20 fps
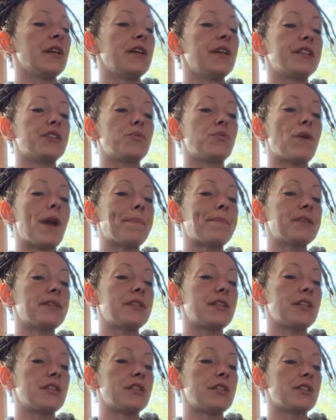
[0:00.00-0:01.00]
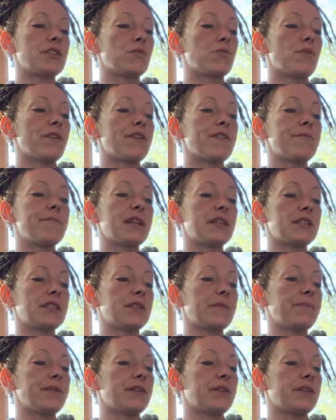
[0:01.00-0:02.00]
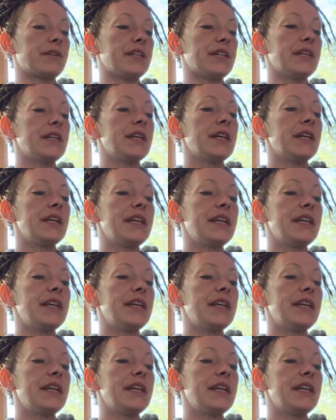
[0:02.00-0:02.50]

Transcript: its repetitious rhythmic stability.